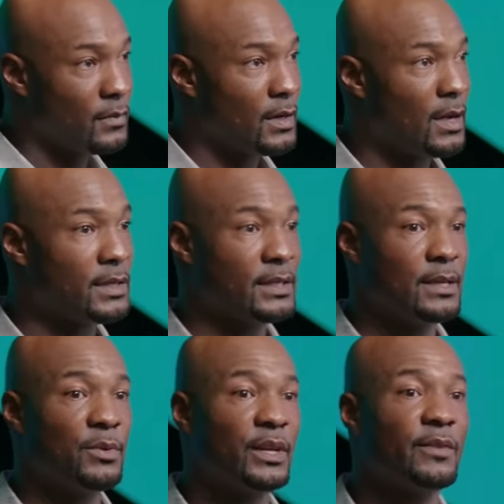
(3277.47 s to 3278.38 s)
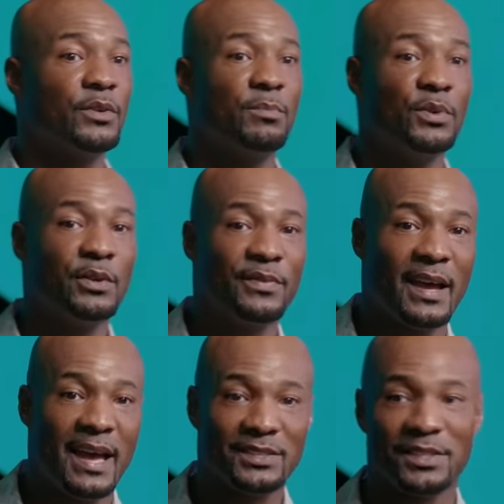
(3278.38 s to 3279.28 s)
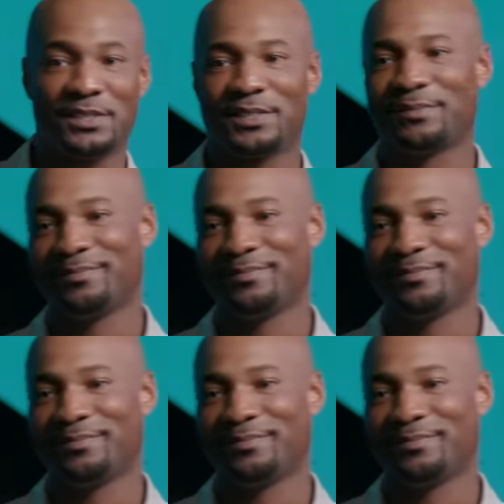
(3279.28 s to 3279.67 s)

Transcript: God says, I'm going to give you beauty for ashes.